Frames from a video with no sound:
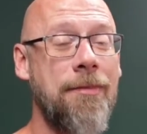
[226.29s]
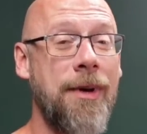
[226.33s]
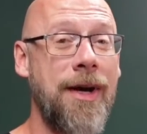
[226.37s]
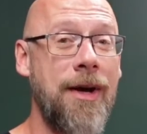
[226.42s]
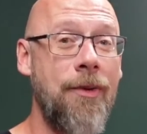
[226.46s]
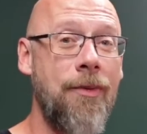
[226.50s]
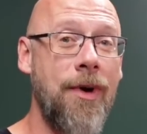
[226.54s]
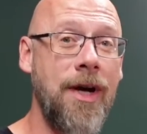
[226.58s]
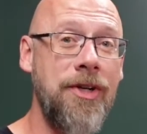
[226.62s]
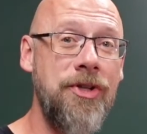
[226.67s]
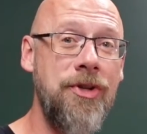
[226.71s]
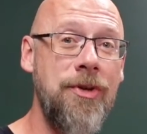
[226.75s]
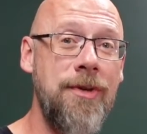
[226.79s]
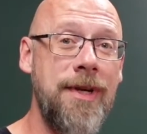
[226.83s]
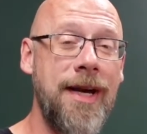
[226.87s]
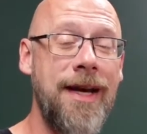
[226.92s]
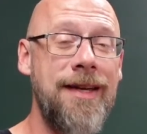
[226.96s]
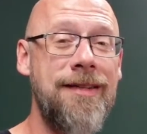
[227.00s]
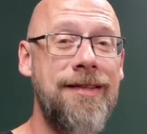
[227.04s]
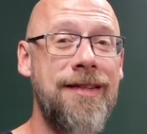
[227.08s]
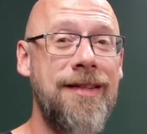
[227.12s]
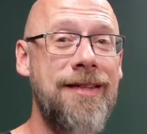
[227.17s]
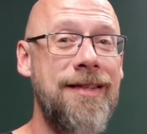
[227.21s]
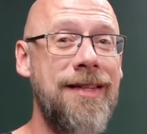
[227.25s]
but I want you
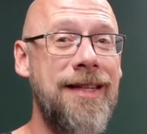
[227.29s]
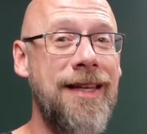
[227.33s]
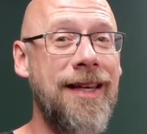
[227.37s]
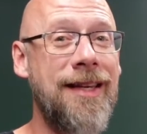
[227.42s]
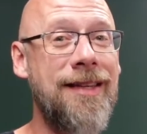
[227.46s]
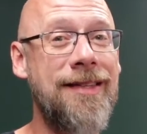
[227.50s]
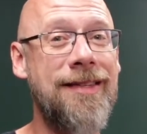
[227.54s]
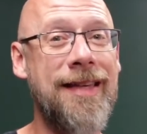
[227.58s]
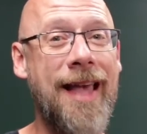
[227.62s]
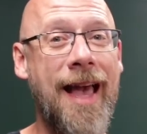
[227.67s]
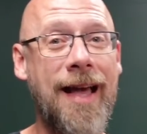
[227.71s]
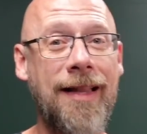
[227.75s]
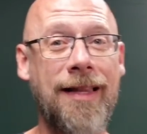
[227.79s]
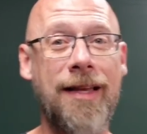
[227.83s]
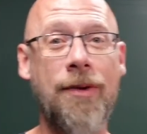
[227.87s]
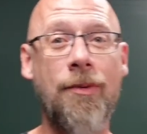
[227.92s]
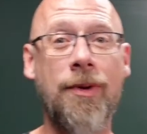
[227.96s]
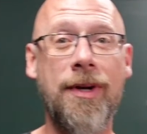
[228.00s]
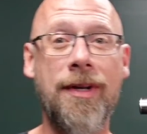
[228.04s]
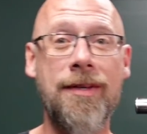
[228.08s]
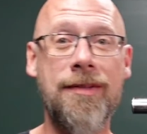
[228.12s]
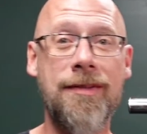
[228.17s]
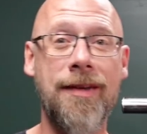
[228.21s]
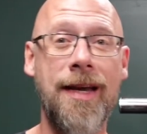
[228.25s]
guys to see exactly
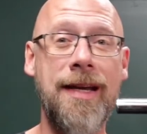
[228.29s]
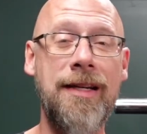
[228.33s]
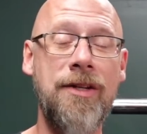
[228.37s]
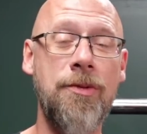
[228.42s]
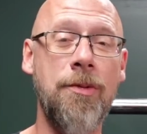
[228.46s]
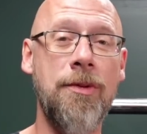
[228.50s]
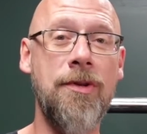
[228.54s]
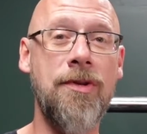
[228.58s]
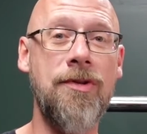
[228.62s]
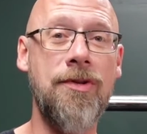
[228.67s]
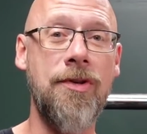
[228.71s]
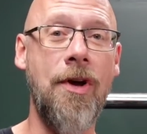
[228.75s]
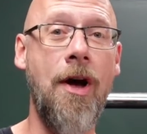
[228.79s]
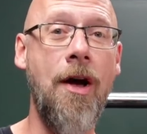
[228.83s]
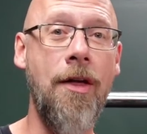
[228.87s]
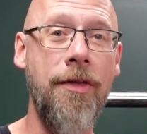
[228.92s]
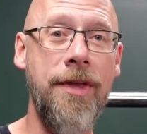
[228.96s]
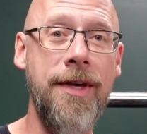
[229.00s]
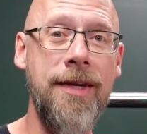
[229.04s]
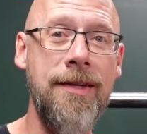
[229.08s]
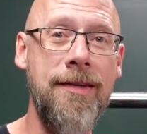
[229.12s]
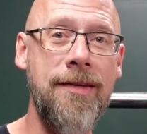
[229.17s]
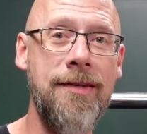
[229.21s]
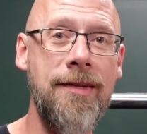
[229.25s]
what it's like to install
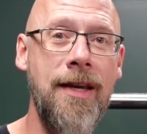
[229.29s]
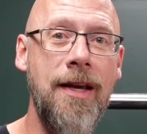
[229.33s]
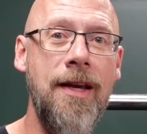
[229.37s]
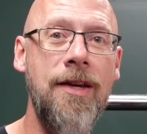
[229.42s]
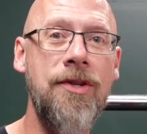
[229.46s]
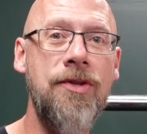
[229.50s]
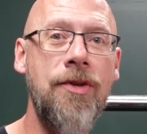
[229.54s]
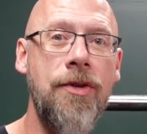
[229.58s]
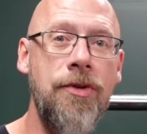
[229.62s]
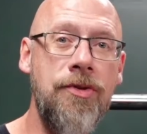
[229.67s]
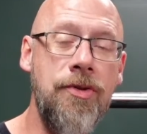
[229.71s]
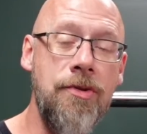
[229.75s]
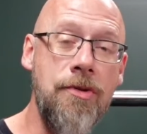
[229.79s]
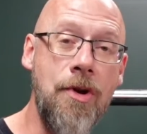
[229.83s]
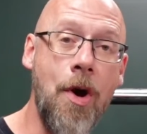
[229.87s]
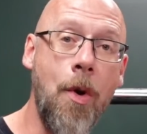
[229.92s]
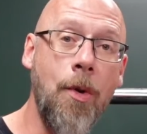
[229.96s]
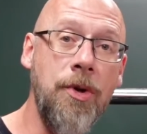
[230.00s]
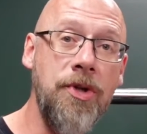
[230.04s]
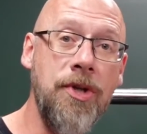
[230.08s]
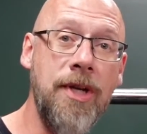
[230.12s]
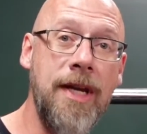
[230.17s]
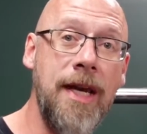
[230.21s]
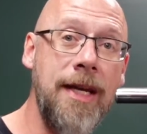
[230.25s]
this so that you know
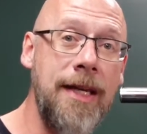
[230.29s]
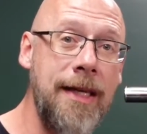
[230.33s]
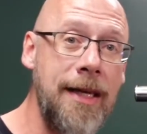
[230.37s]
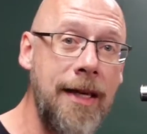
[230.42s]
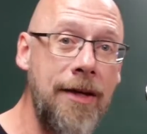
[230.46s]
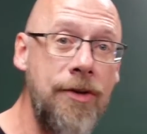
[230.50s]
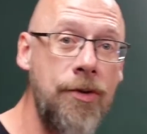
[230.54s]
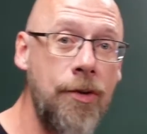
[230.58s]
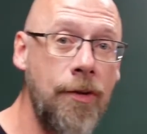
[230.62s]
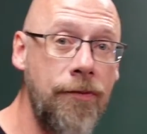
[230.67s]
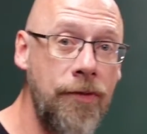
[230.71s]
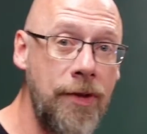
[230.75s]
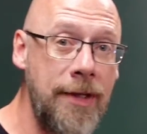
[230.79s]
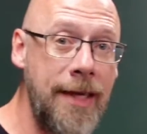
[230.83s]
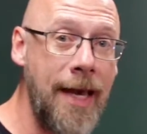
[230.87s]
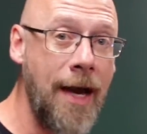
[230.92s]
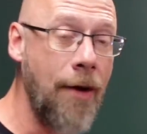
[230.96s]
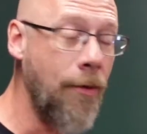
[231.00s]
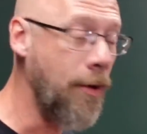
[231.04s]
what you're getting into if you get